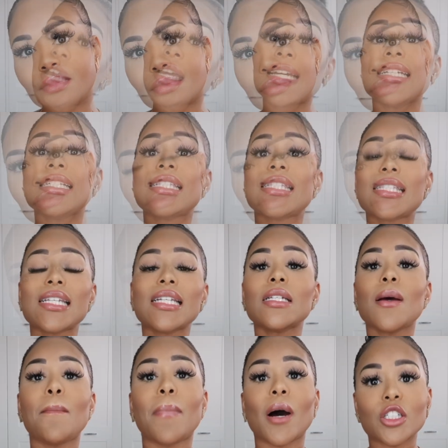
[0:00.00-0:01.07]

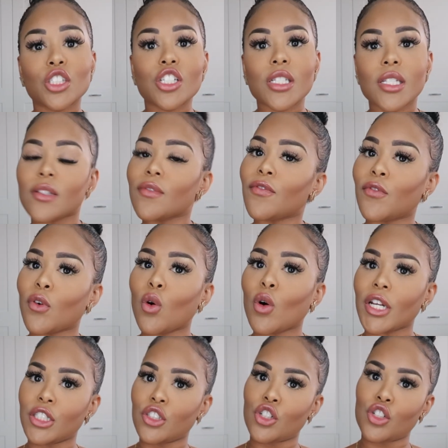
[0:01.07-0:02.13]
Consider budgeting for
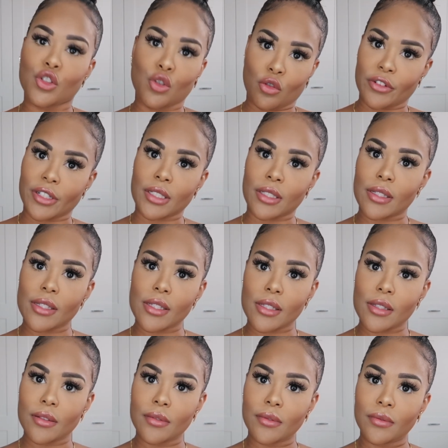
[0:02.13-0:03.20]

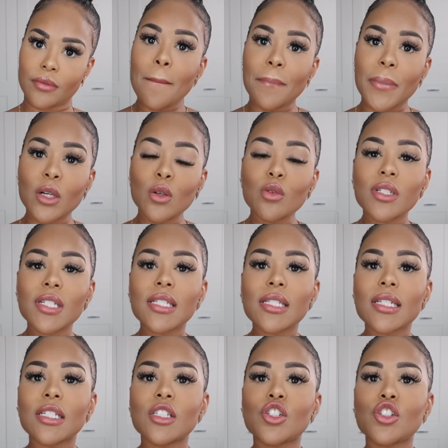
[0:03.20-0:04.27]
insurance. Buildings
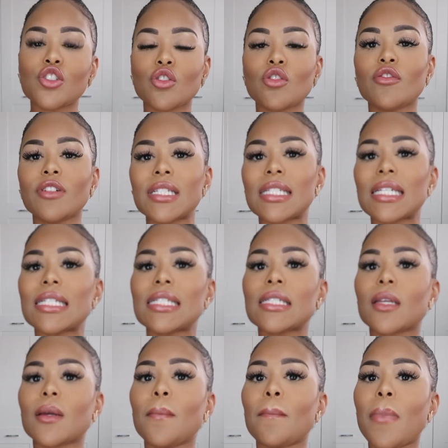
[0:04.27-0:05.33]
insurance is
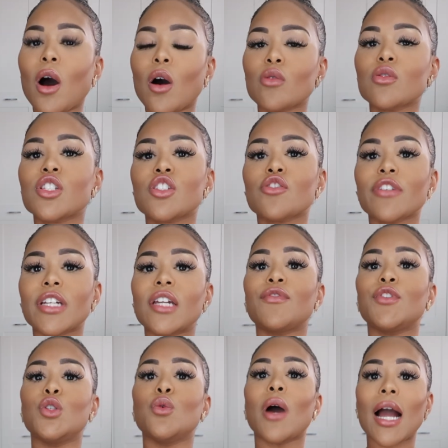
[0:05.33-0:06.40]
compulsory
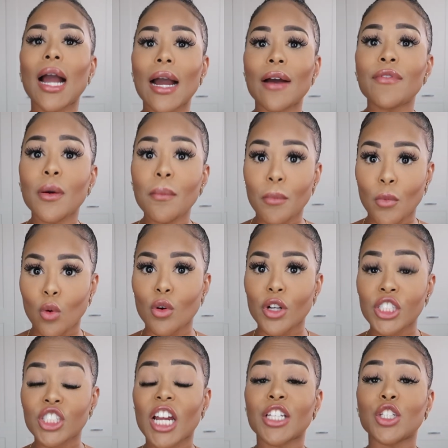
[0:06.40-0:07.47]
if you have a
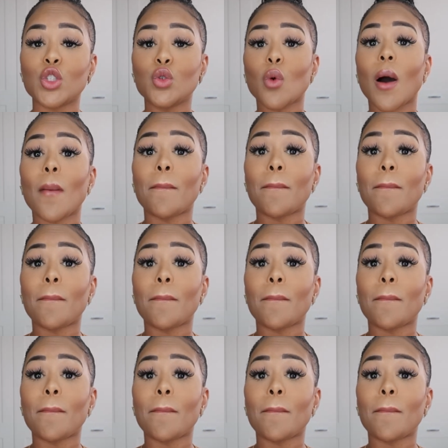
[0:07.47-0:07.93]
mortgage and you are